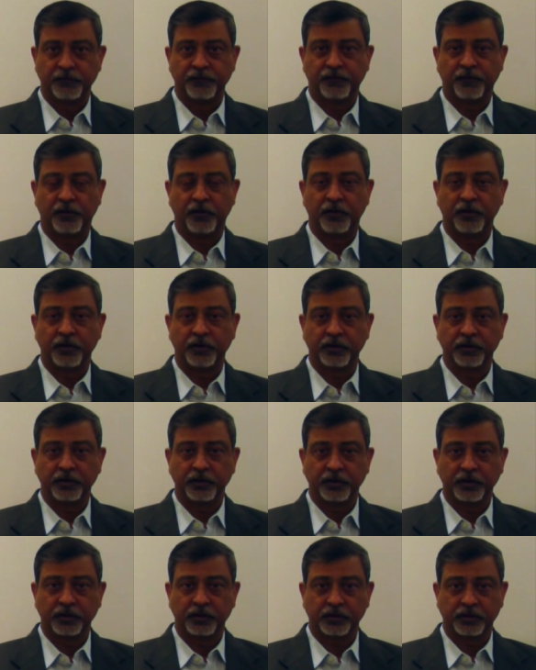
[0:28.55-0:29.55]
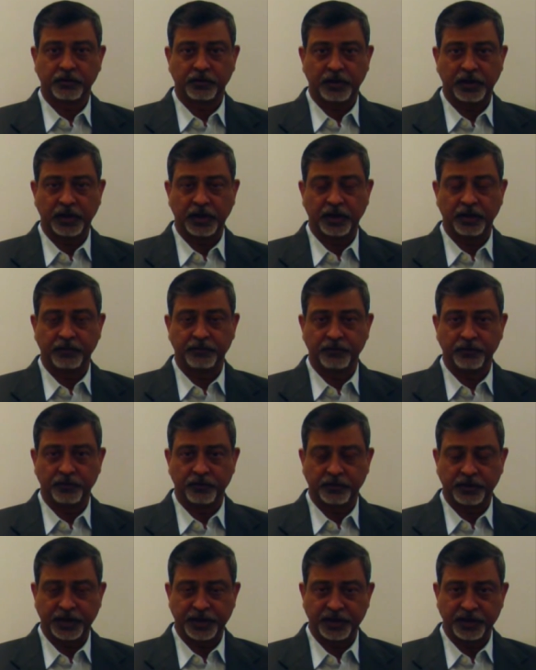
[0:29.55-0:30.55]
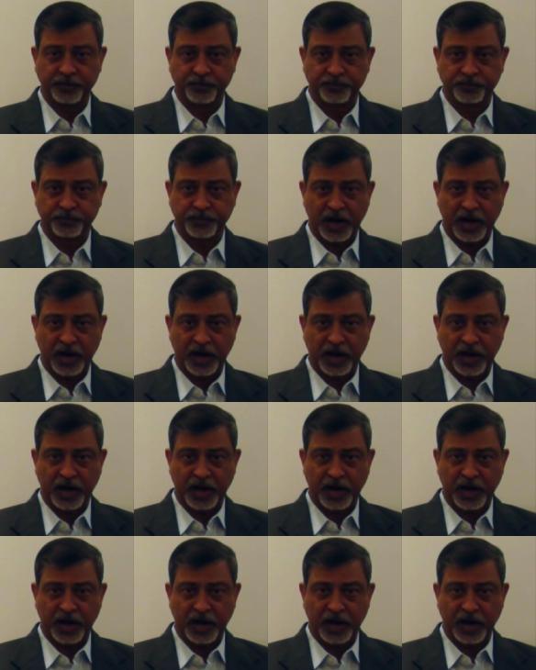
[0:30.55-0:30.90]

for getting a